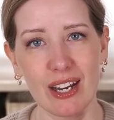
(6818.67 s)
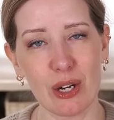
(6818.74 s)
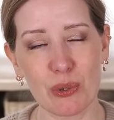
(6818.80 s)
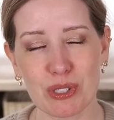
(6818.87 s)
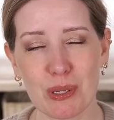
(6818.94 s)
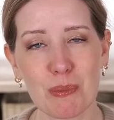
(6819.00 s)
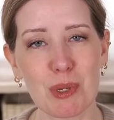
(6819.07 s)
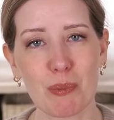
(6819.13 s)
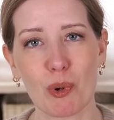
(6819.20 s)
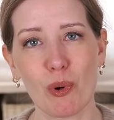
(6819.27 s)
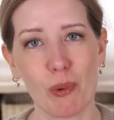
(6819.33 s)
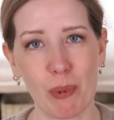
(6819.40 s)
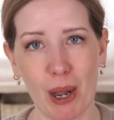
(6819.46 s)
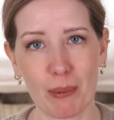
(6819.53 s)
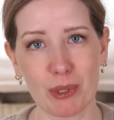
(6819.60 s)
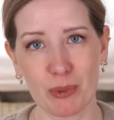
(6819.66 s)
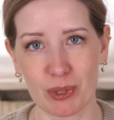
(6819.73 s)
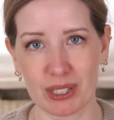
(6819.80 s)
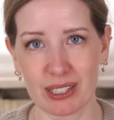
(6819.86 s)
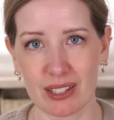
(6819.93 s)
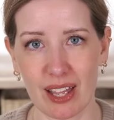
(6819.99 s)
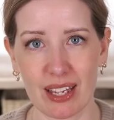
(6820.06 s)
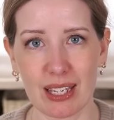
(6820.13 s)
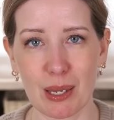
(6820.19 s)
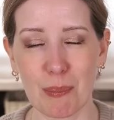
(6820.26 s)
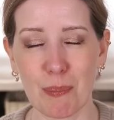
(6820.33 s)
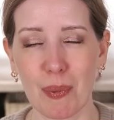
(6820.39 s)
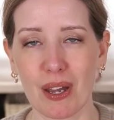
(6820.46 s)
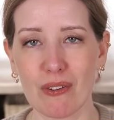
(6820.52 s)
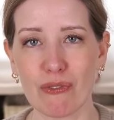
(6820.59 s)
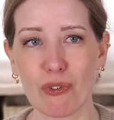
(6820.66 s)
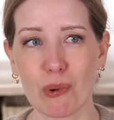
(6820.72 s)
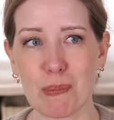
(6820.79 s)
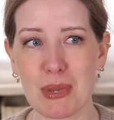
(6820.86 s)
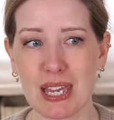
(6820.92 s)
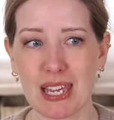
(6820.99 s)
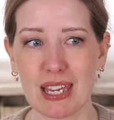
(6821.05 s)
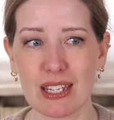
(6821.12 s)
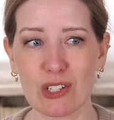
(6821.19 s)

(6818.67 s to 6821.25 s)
I know some people will probably really like it, but for me,